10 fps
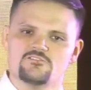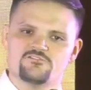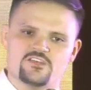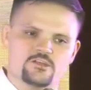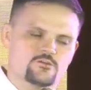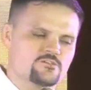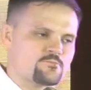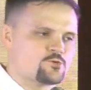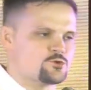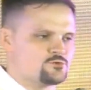Fear that
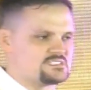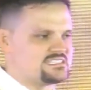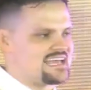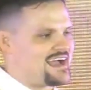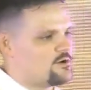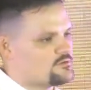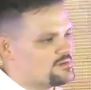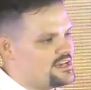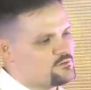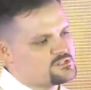produced doubt,
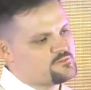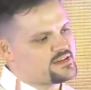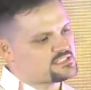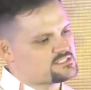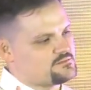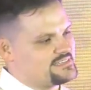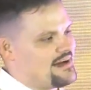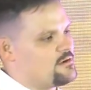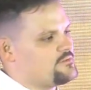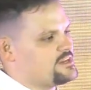and it was because of
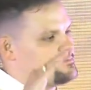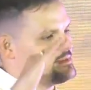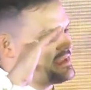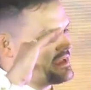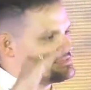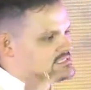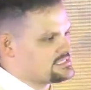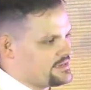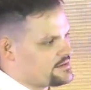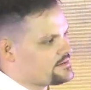doubt that he began to sink.
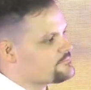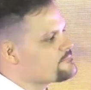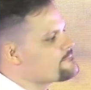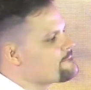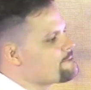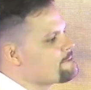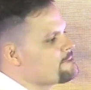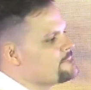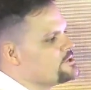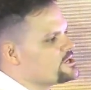
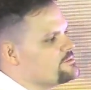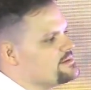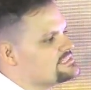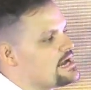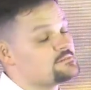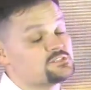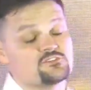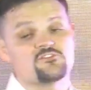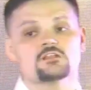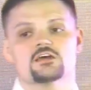There are going to be times you
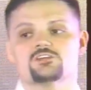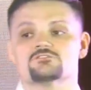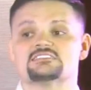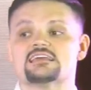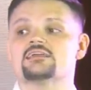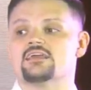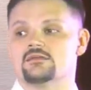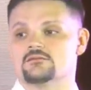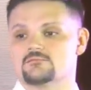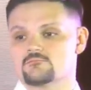feel like you're sinking.
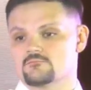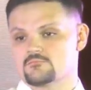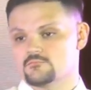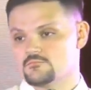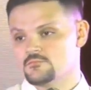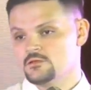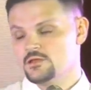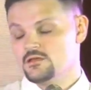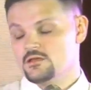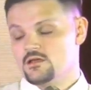
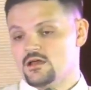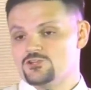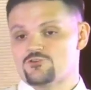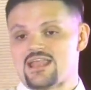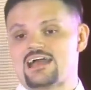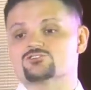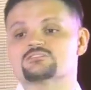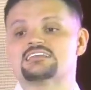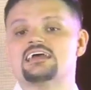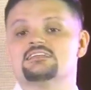And your natural
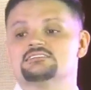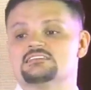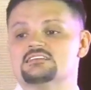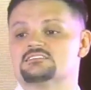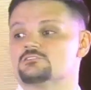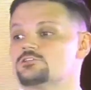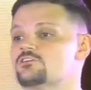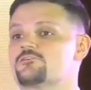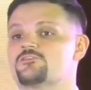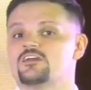tendency is to look
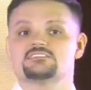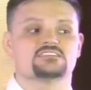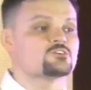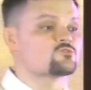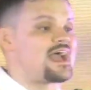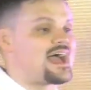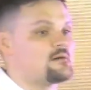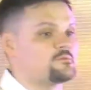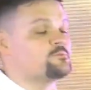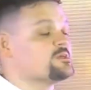for things to
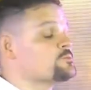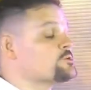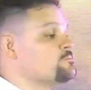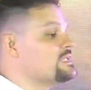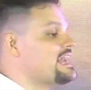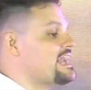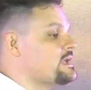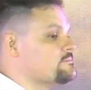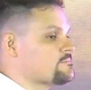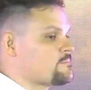grab and people to
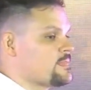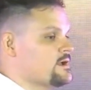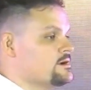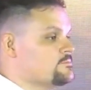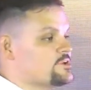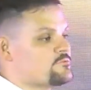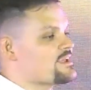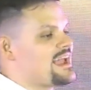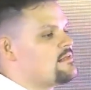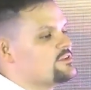blame. But in
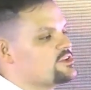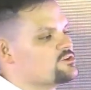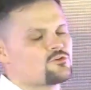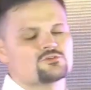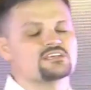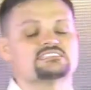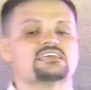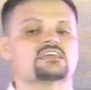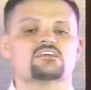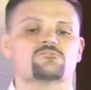reality, you're only
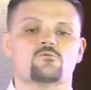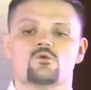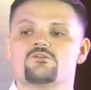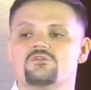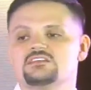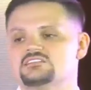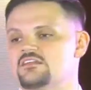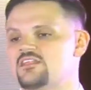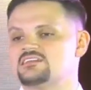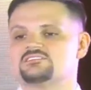sinking for one reason,
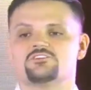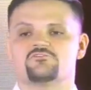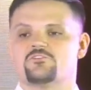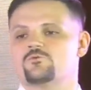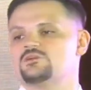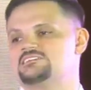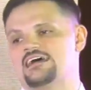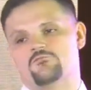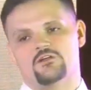and that's the prison down.